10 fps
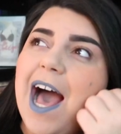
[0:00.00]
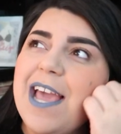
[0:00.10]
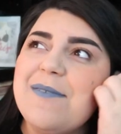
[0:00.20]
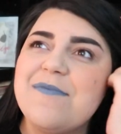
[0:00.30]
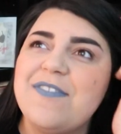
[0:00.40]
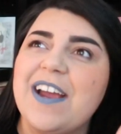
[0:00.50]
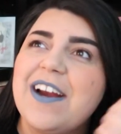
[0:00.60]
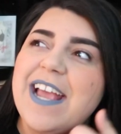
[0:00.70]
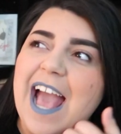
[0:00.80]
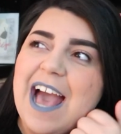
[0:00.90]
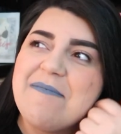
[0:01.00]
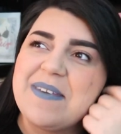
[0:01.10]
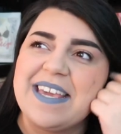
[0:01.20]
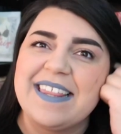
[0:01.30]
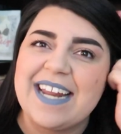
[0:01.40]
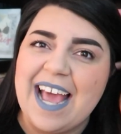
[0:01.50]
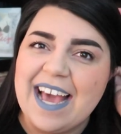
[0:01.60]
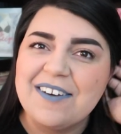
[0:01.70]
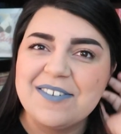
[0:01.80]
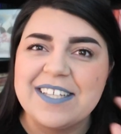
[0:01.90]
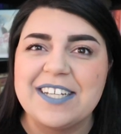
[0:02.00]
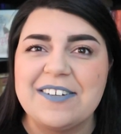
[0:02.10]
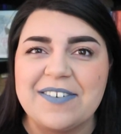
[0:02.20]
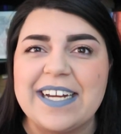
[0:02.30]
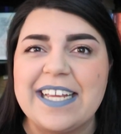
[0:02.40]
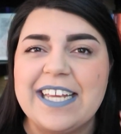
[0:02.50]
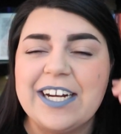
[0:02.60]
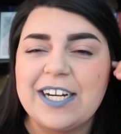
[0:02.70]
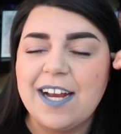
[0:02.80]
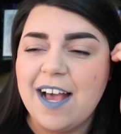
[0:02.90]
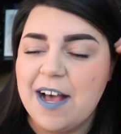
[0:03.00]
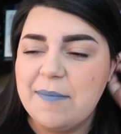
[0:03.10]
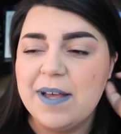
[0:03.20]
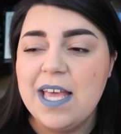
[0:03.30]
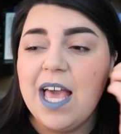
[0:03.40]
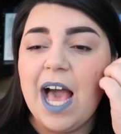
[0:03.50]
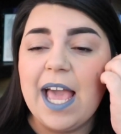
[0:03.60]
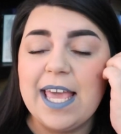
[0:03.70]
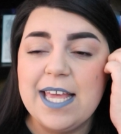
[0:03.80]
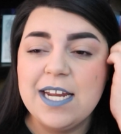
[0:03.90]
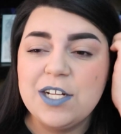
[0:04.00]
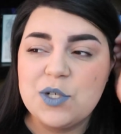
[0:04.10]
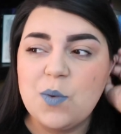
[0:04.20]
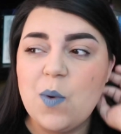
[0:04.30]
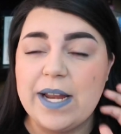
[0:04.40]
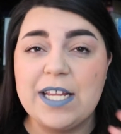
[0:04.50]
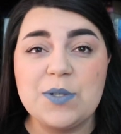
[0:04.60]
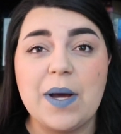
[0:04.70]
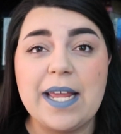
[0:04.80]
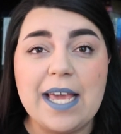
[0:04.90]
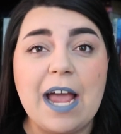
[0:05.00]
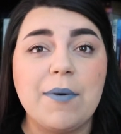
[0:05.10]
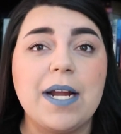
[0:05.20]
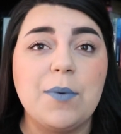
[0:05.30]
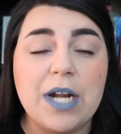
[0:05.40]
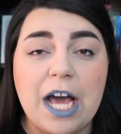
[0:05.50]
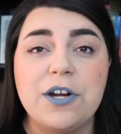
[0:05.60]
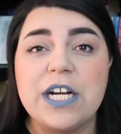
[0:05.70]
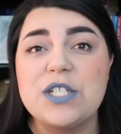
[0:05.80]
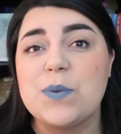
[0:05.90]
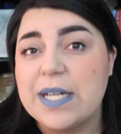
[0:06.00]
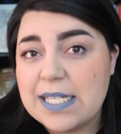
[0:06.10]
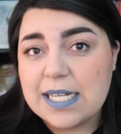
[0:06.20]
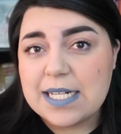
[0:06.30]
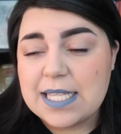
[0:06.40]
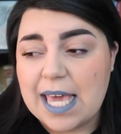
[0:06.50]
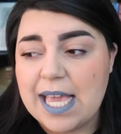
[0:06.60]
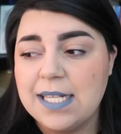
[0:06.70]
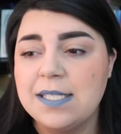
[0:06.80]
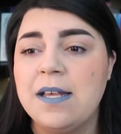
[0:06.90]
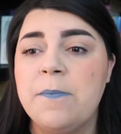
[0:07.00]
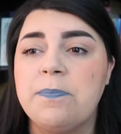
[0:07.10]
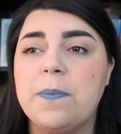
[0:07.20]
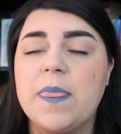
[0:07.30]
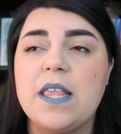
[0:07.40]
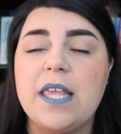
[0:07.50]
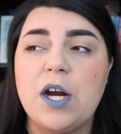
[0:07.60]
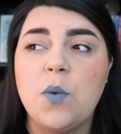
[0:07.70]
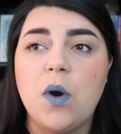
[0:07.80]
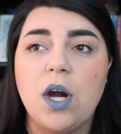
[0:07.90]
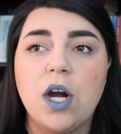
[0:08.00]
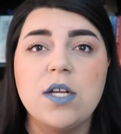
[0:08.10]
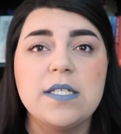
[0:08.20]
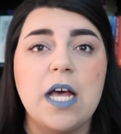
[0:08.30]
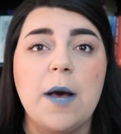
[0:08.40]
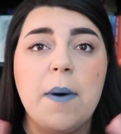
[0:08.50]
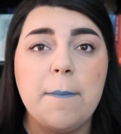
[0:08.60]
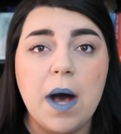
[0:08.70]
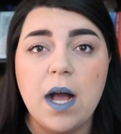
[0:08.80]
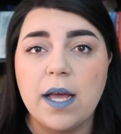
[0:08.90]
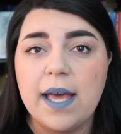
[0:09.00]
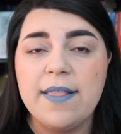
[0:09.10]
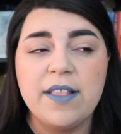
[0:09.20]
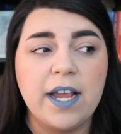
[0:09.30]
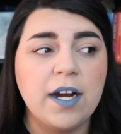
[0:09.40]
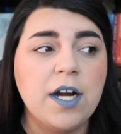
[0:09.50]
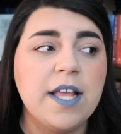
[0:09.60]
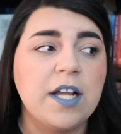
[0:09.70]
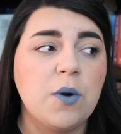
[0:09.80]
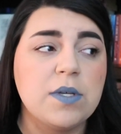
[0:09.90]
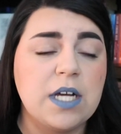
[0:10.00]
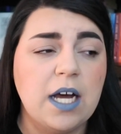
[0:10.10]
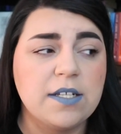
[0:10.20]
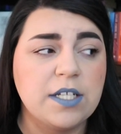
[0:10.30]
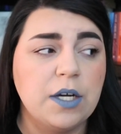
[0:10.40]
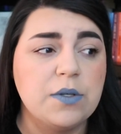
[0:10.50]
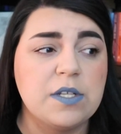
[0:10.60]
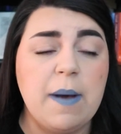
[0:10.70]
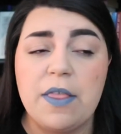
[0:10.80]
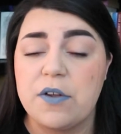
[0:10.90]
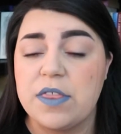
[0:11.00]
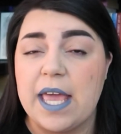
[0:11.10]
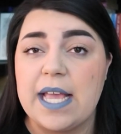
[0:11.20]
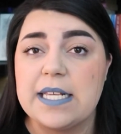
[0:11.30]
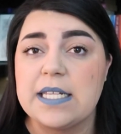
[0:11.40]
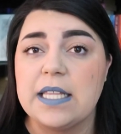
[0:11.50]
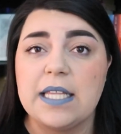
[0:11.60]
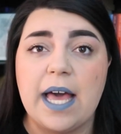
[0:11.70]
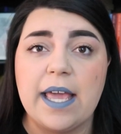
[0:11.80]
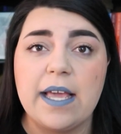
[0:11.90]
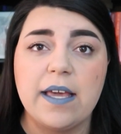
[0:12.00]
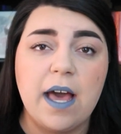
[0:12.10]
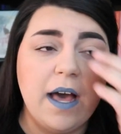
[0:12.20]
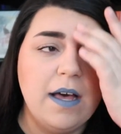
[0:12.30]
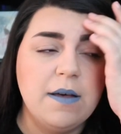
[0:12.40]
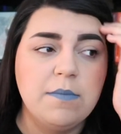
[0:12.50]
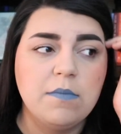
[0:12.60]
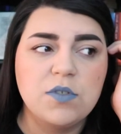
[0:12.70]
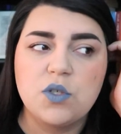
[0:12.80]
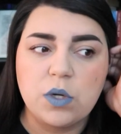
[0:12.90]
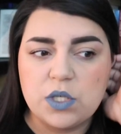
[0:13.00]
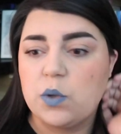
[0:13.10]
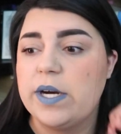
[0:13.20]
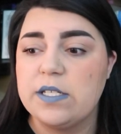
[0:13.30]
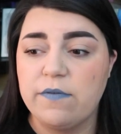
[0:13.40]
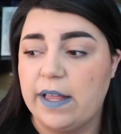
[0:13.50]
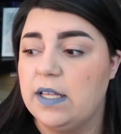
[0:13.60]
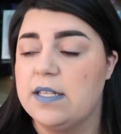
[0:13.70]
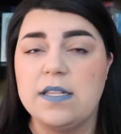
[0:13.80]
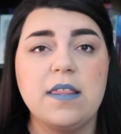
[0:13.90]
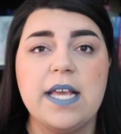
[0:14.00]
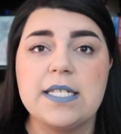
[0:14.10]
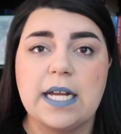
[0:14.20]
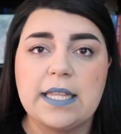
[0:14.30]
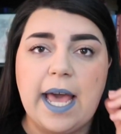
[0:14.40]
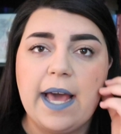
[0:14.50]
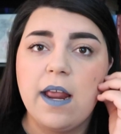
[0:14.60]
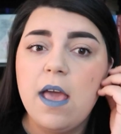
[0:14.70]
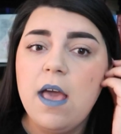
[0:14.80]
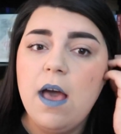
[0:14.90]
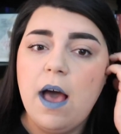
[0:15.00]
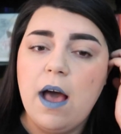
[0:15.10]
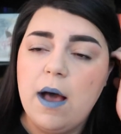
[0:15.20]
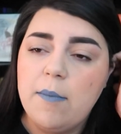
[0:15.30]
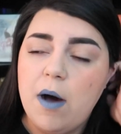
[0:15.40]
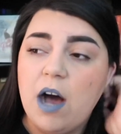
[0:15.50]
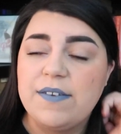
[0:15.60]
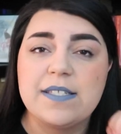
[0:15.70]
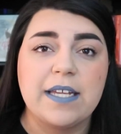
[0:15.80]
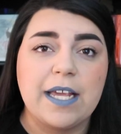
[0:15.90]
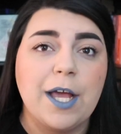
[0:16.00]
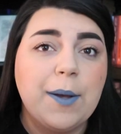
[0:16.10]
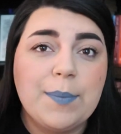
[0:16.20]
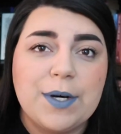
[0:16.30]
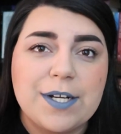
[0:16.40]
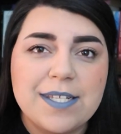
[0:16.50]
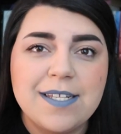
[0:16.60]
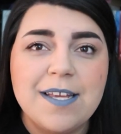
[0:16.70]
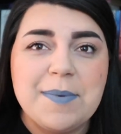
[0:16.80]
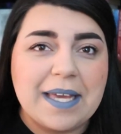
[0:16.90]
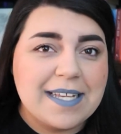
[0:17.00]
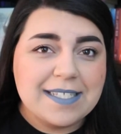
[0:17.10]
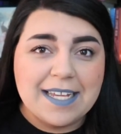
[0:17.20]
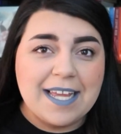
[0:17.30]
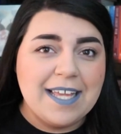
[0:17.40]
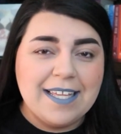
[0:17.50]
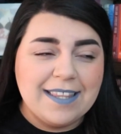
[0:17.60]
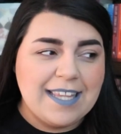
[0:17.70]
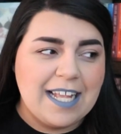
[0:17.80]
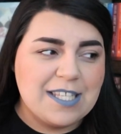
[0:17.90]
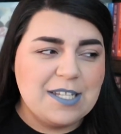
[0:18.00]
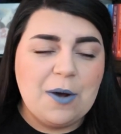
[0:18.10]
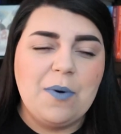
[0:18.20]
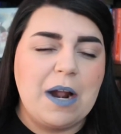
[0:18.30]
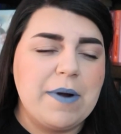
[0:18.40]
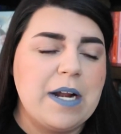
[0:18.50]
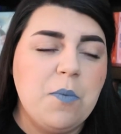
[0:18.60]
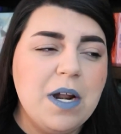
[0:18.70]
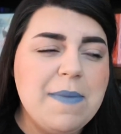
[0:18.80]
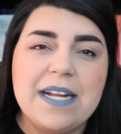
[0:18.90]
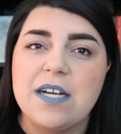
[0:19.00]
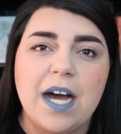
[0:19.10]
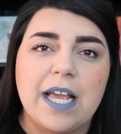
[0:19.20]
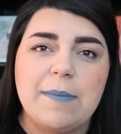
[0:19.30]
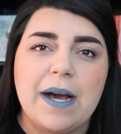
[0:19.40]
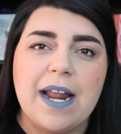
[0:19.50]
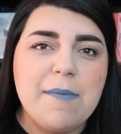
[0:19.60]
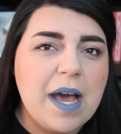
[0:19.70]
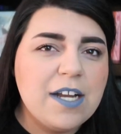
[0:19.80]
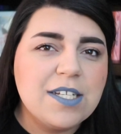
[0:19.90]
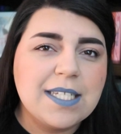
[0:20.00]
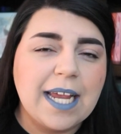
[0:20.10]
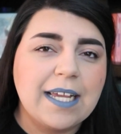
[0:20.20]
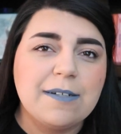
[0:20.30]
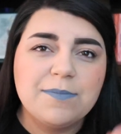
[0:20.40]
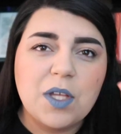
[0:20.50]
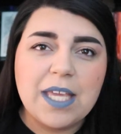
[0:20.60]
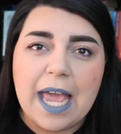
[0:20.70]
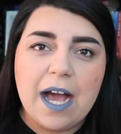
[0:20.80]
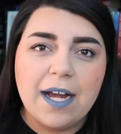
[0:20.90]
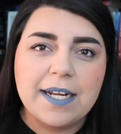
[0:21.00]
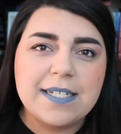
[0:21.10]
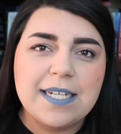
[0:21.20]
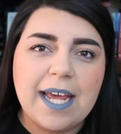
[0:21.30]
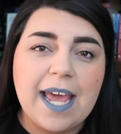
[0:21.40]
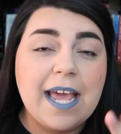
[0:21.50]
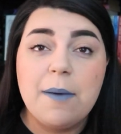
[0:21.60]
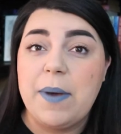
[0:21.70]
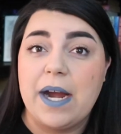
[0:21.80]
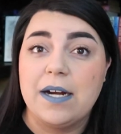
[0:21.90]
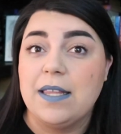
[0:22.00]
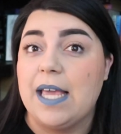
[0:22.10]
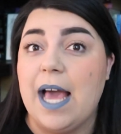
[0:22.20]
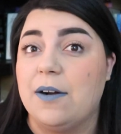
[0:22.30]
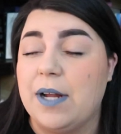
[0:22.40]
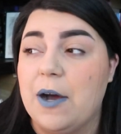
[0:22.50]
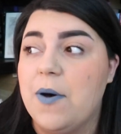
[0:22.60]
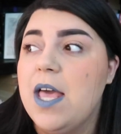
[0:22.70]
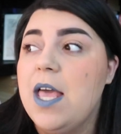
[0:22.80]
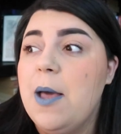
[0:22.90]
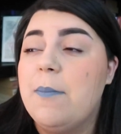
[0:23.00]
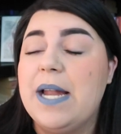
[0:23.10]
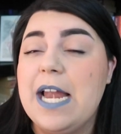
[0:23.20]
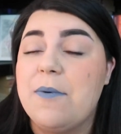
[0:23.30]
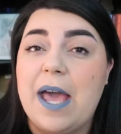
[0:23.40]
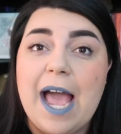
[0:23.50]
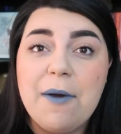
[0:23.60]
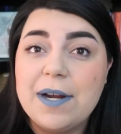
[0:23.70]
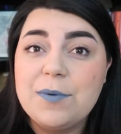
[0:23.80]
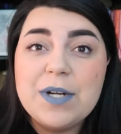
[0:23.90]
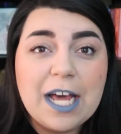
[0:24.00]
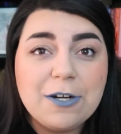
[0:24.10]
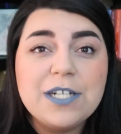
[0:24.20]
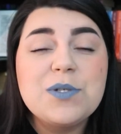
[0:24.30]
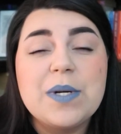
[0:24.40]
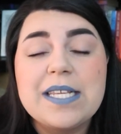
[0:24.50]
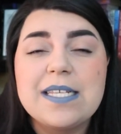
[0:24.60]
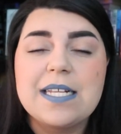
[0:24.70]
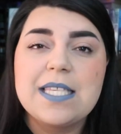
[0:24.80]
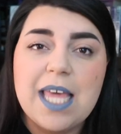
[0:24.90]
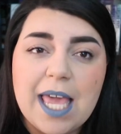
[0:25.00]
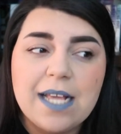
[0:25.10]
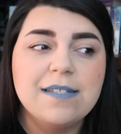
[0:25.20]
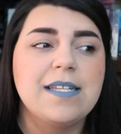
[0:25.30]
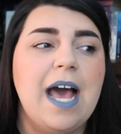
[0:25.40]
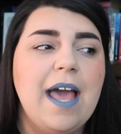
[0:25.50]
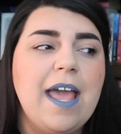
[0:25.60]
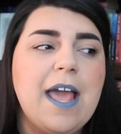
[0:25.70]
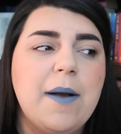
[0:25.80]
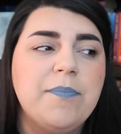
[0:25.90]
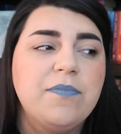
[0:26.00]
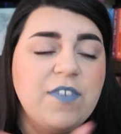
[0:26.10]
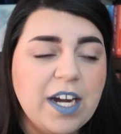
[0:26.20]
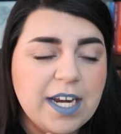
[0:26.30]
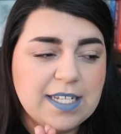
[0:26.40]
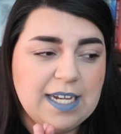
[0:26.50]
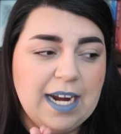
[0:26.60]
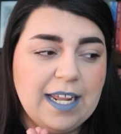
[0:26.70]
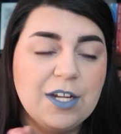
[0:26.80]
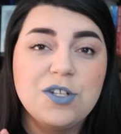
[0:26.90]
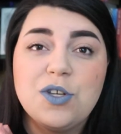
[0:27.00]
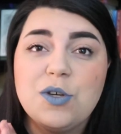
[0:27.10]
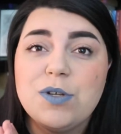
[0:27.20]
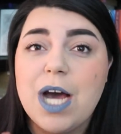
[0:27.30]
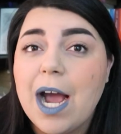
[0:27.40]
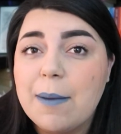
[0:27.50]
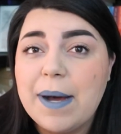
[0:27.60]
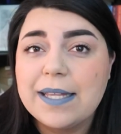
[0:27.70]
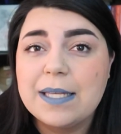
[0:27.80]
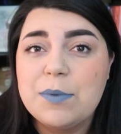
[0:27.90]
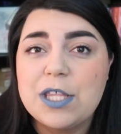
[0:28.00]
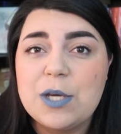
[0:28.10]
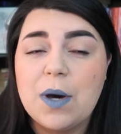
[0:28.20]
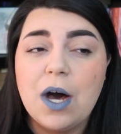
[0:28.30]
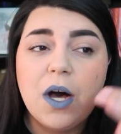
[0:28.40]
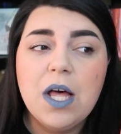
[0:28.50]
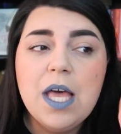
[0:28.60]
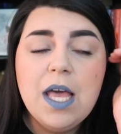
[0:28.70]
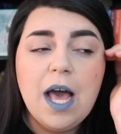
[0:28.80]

I am very happy that I had a really good reading year. Um, in 2020, I read 126 things. There were some manga in there and there was also some other things like um, short stories, novellas, things like that. Um, obviously books because that's what I read. What am I talking about? Am I just like chaotic today, apparently, I don't know. But anyway, I read 126 things. I am very excited to talk about them with you all.